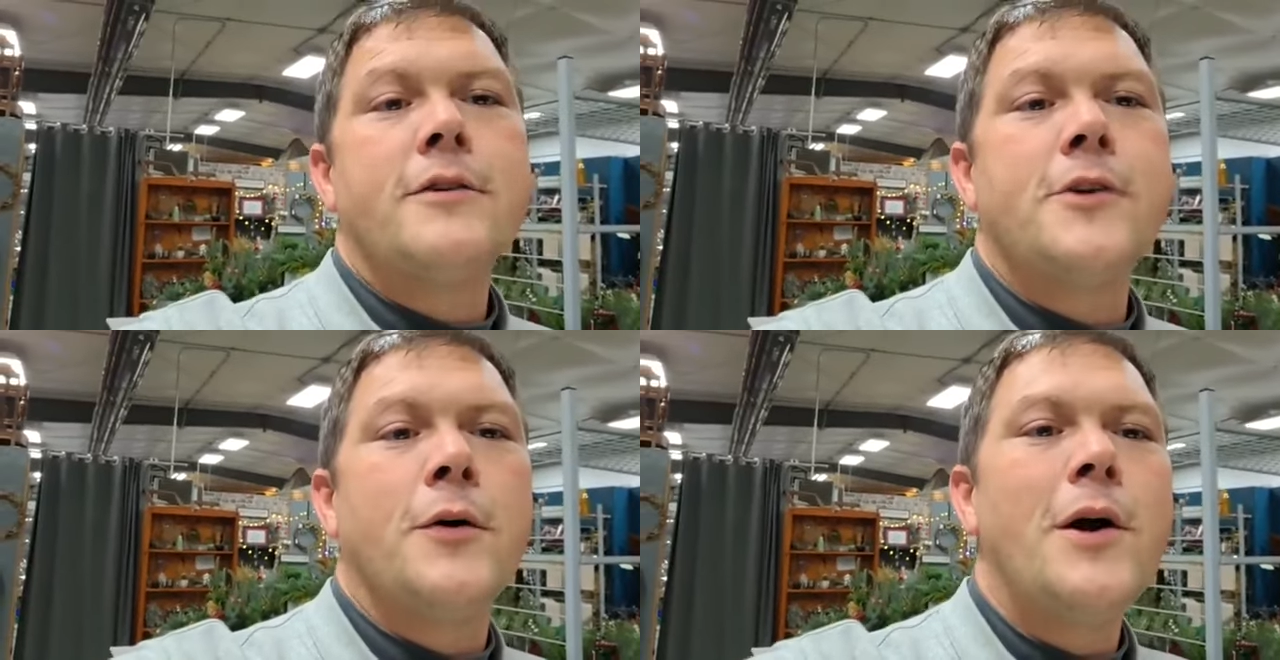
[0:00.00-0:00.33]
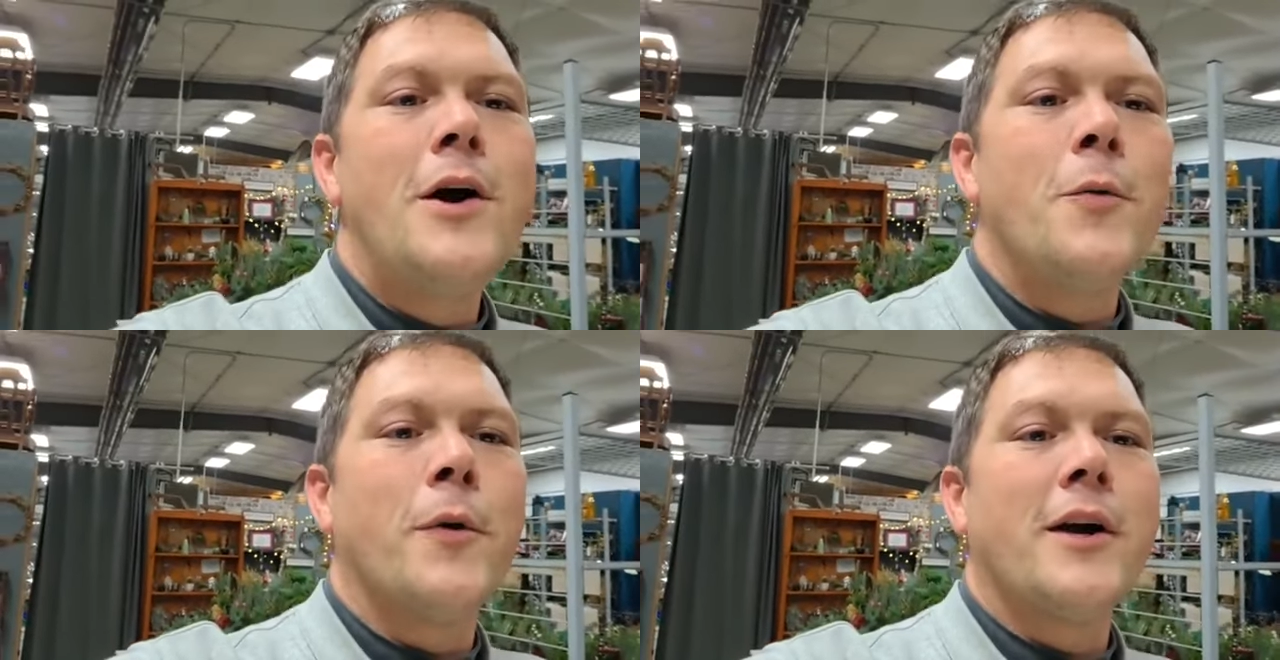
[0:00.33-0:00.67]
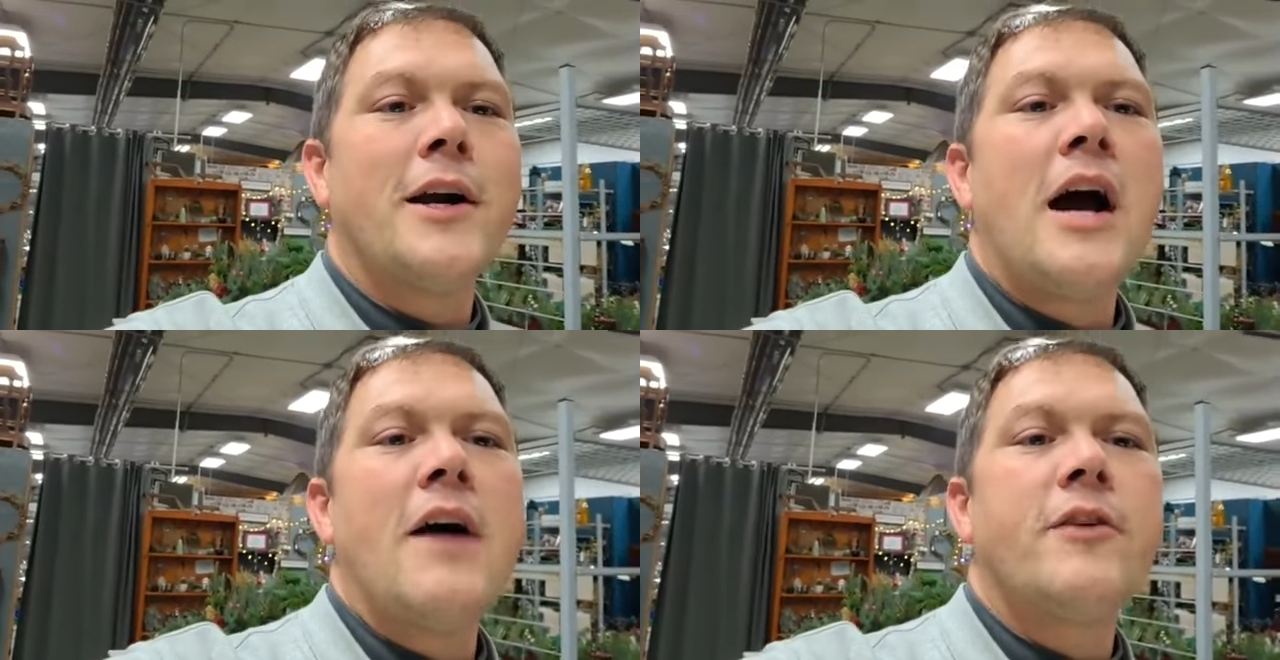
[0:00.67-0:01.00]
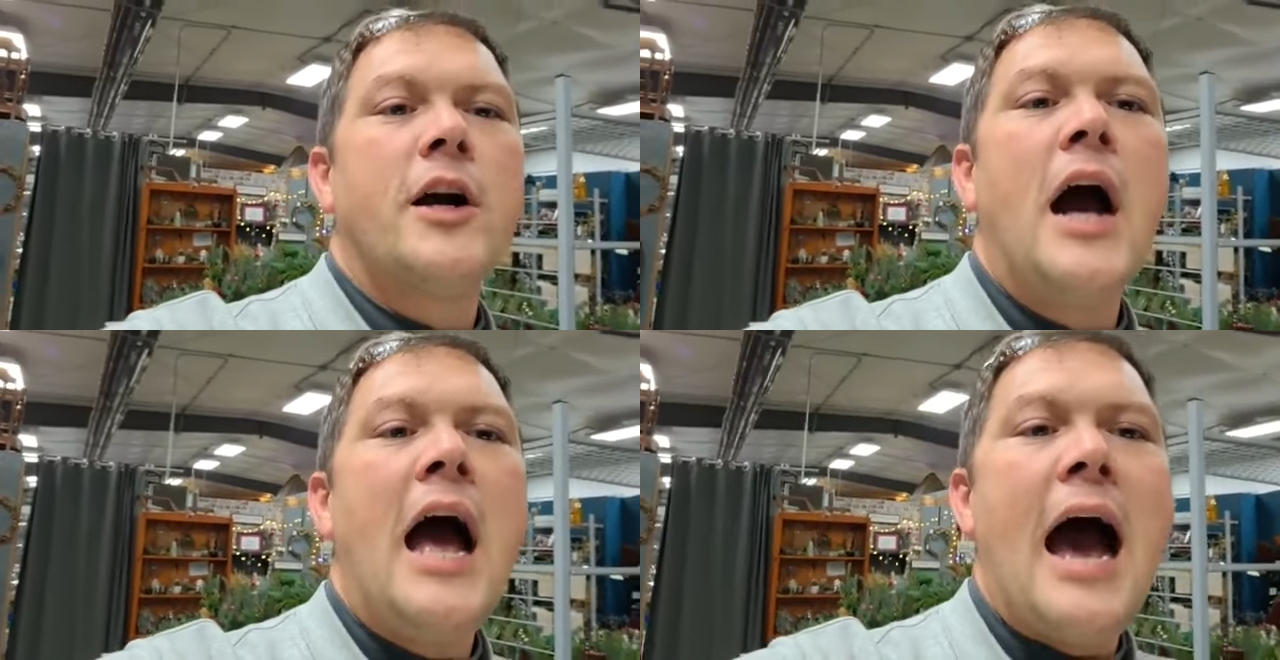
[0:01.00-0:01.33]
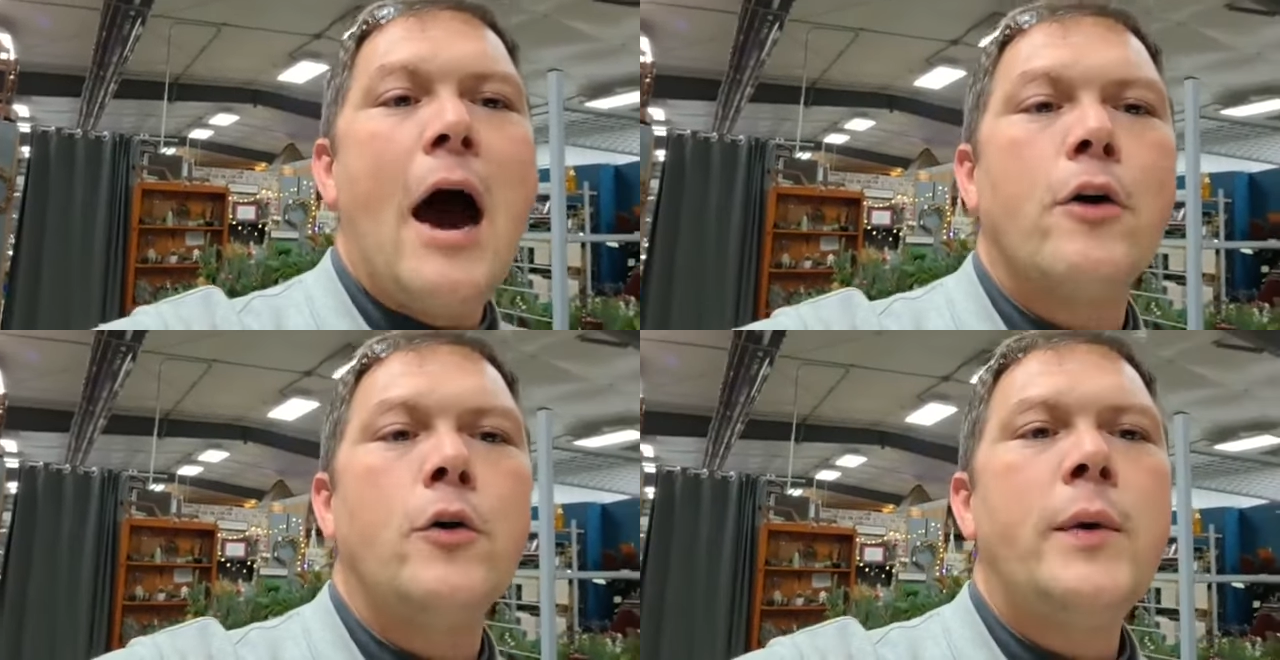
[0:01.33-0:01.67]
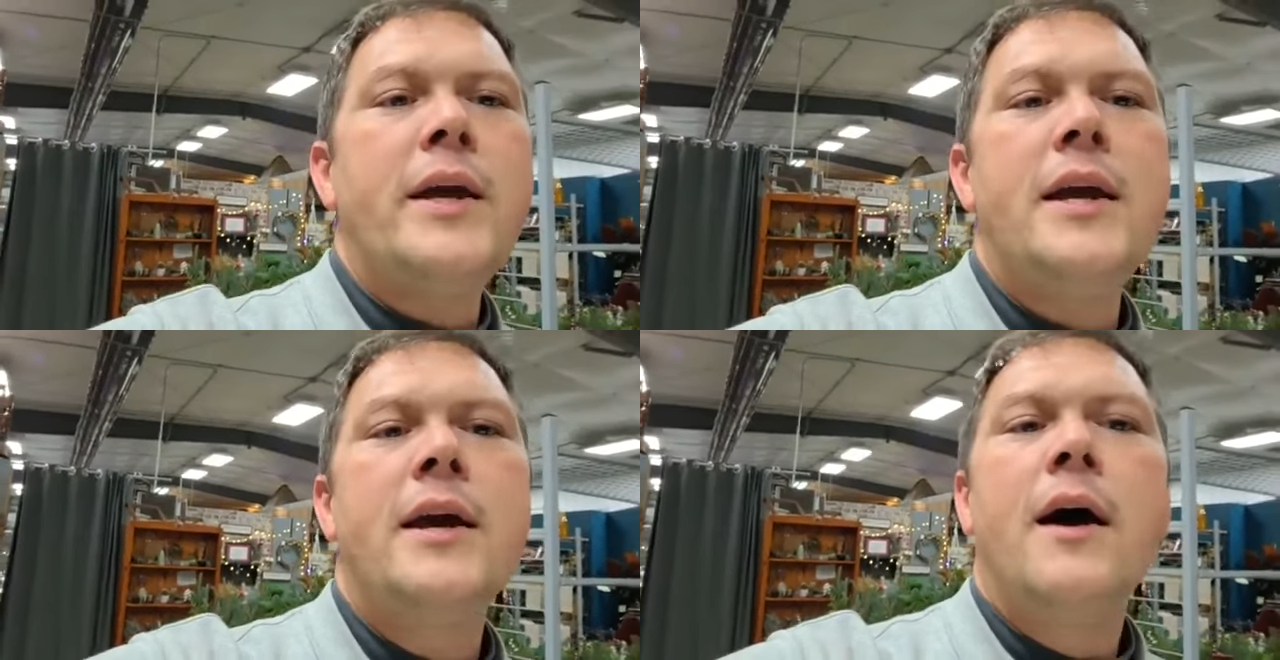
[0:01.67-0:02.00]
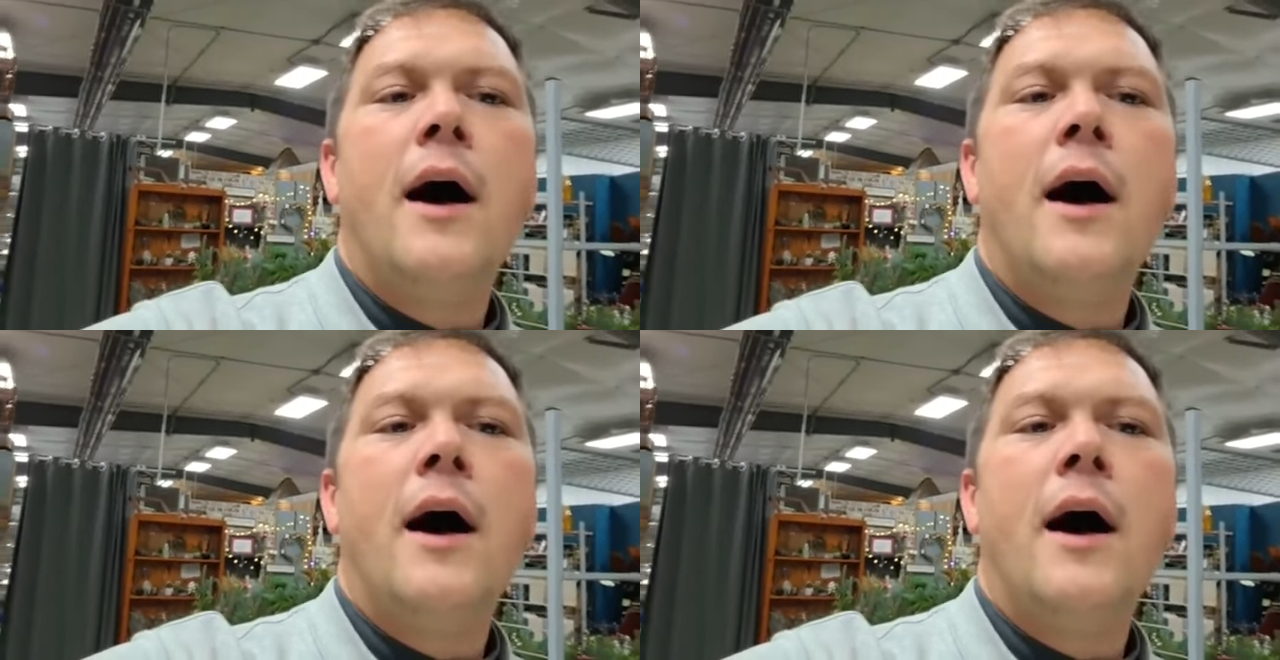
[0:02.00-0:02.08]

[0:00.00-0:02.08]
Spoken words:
So we're going to cover how do we